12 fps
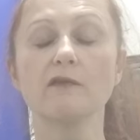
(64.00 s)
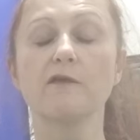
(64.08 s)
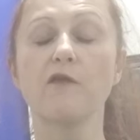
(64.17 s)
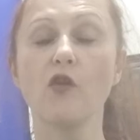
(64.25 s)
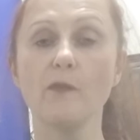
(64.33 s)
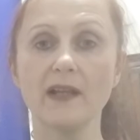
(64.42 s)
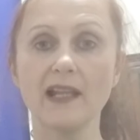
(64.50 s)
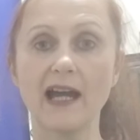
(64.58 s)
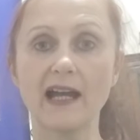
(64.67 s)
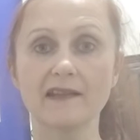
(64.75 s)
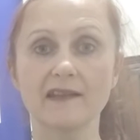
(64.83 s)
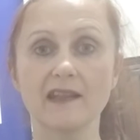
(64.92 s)

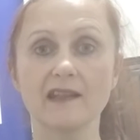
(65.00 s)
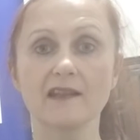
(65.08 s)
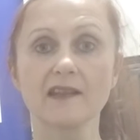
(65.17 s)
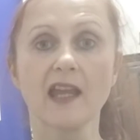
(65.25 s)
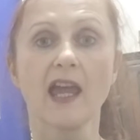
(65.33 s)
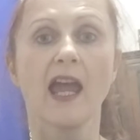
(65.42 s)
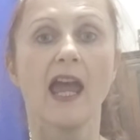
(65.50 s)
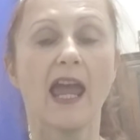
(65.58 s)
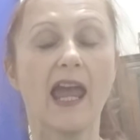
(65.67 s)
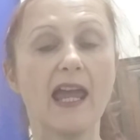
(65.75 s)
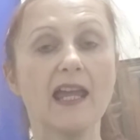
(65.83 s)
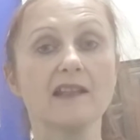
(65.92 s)
formalize this
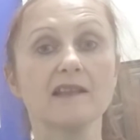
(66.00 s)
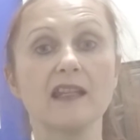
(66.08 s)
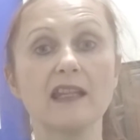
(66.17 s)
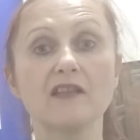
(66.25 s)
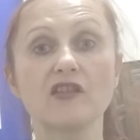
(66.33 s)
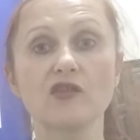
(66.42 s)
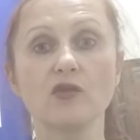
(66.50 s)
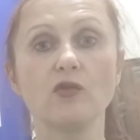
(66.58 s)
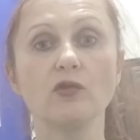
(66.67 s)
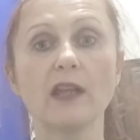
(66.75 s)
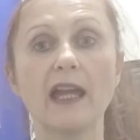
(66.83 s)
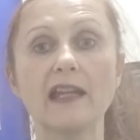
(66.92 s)
and
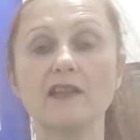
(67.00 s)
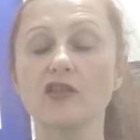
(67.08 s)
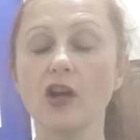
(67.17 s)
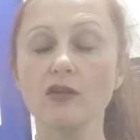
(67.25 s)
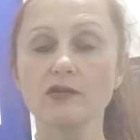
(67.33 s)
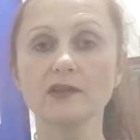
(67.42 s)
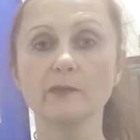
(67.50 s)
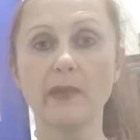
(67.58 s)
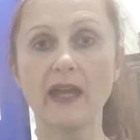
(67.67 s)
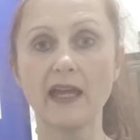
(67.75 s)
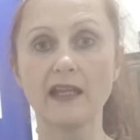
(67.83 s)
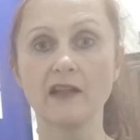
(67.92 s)
install a total
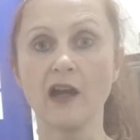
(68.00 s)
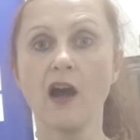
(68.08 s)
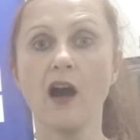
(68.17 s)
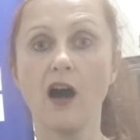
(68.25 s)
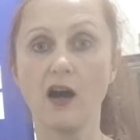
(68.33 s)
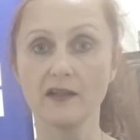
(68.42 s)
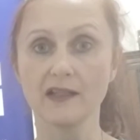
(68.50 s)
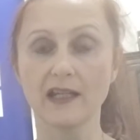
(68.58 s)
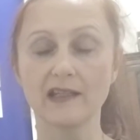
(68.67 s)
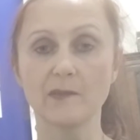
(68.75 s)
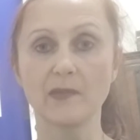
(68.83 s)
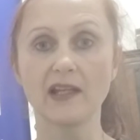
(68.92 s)
ban on
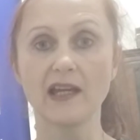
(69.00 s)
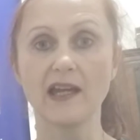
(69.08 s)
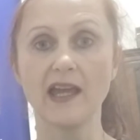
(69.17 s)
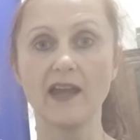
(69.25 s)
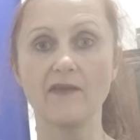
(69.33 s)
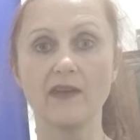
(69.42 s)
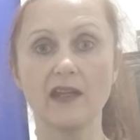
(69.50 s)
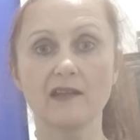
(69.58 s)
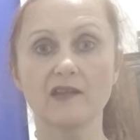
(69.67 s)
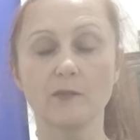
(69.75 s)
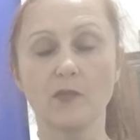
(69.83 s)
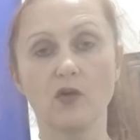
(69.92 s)
Hizbollah and their
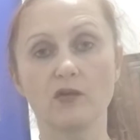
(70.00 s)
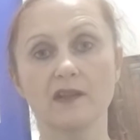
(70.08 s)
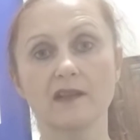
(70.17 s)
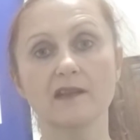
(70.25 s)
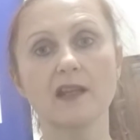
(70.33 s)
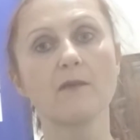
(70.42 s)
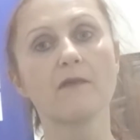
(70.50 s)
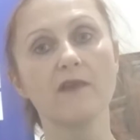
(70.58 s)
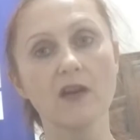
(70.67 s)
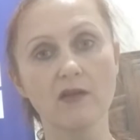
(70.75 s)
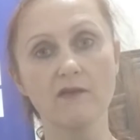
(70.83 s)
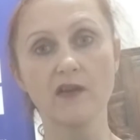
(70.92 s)
supporters. Some
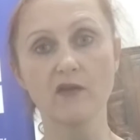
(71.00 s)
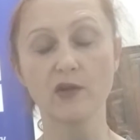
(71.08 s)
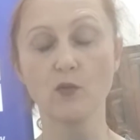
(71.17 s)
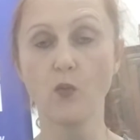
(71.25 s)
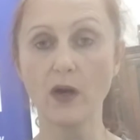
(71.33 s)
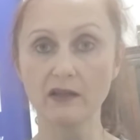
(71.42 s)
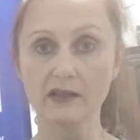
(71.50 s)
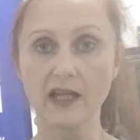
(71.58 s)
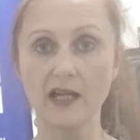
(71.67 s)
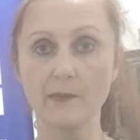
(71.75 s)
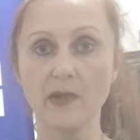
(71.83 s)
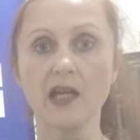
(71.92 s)
very, very
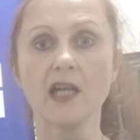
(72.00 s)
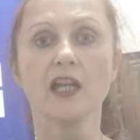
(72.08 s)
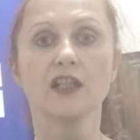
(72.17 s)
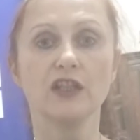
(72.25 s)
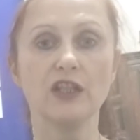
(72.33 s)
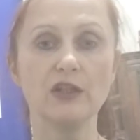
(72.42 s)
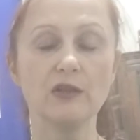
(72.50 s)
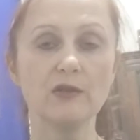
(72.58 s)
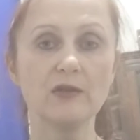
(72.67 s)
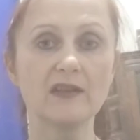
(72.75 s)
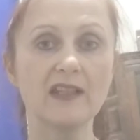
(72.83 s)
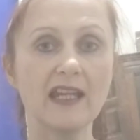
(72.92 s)
welcome
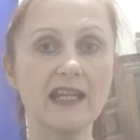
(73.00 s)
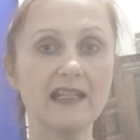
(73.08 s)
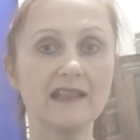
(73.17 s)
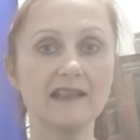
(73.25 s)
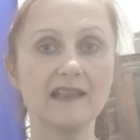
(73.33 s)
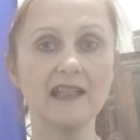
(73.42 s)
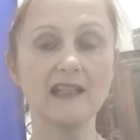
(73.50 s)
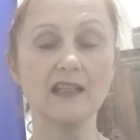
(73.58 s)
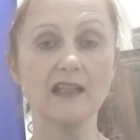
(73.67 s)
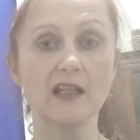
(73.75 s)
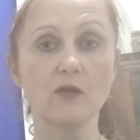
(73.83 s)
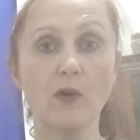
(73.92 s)
news
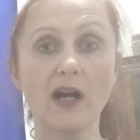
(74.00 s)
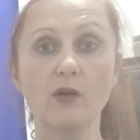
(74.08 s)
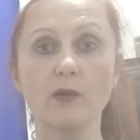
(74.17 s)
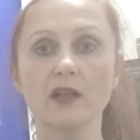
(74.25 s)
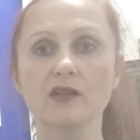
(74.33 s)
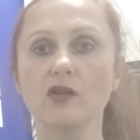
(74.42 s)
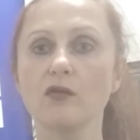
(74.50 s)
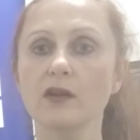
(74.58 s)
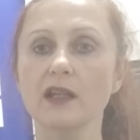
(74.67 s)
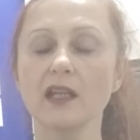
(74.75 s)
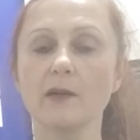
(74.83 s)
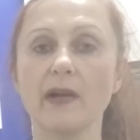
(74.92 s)
indeed. And while we are
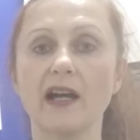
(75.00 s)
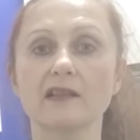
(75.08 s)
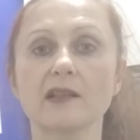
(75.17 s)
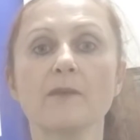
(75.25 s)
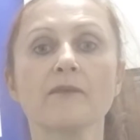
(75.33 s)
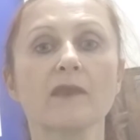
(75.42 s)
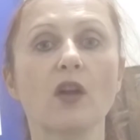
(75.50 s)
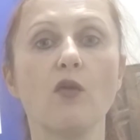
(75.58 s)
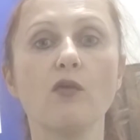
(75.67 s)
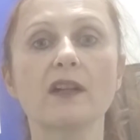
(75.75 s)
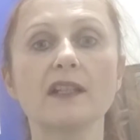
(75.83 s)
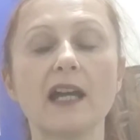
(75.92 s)
talking about
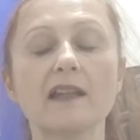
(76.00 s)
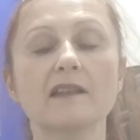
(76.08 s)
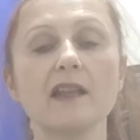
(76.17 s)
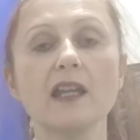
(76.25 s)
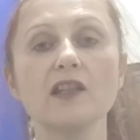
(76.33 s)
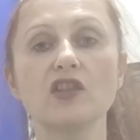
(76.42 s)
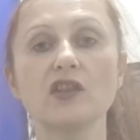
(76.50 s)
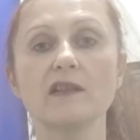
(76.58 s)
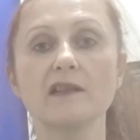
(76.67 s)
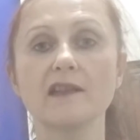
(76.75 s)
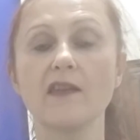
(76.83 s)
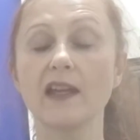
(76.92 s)

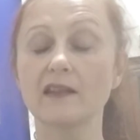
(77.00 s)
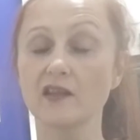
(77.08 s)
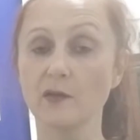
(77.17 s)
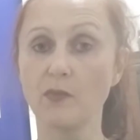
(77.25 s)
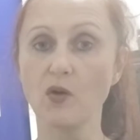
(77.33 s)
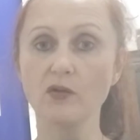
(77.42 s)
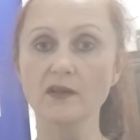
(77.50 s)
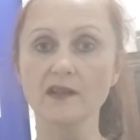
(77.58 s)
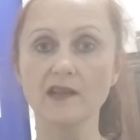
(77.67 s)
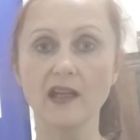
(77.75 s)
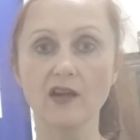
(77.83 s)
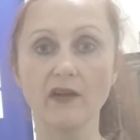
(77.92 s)
organizations that support
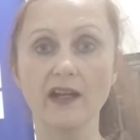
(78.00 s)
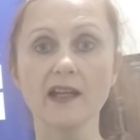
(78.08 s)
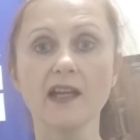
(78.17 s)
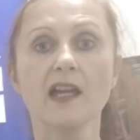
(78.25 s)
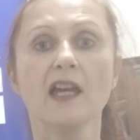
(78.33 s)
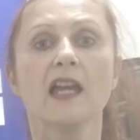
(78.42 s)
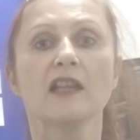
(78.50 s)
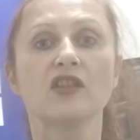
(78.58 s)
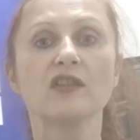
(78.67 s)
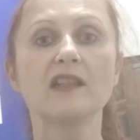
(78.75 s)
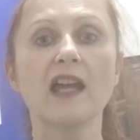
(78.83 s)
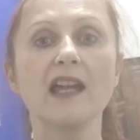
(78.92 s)
terror,
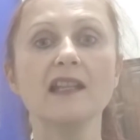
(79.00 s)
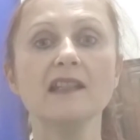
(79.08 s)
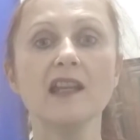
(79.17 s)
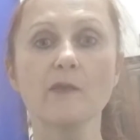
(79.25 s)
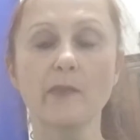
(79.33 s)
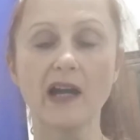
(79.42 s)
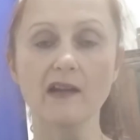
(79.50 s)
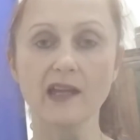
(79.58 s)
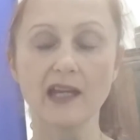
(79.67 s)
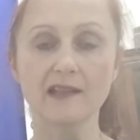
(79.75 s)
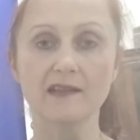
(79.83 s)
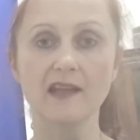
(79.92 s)
today Nir
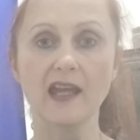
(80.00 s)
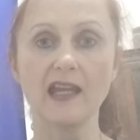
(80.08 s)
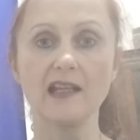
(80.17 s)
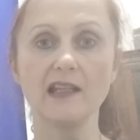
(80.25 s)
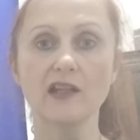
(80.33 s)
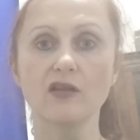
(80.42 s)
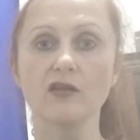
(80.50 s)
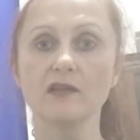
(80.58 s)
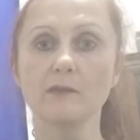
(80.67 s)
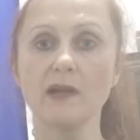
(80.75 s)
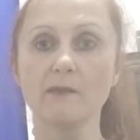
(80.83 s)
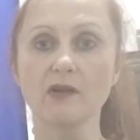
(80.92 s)
Barkat, a
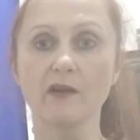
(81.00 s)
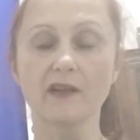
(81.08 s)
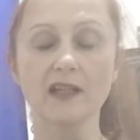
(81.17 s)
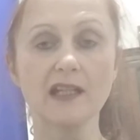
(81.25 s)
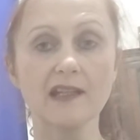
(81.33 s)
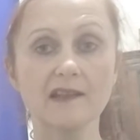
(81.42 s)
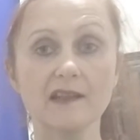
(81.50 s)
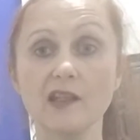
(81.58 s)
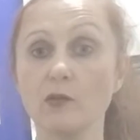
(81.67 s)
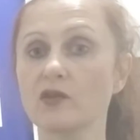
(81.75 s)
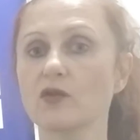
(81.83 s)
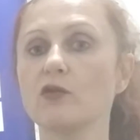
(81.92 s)
Likud member of Knesset, he
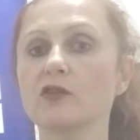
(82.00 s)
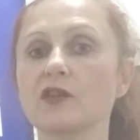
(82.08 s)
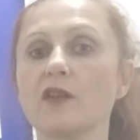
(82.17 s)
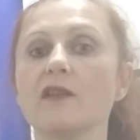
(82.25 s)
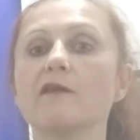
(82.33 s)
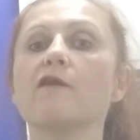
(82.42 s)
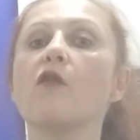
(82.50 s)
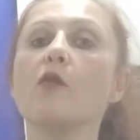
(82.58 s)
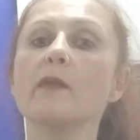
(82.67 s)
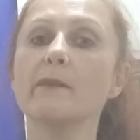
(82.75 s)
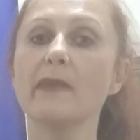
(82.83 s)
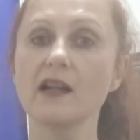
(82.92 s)
was also the
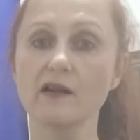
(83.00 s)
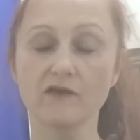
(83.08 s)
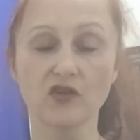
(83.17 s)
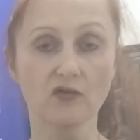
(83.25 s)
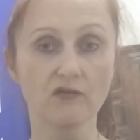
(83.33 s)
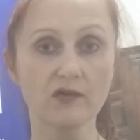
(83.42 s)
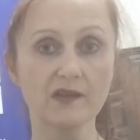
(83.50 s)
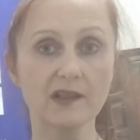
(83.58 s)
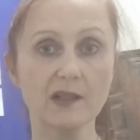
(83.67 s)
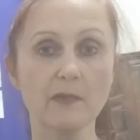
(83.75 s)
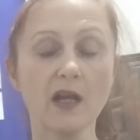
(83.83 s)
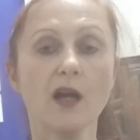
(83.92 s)
former mayor of
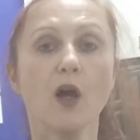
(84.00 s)
Jerusalem,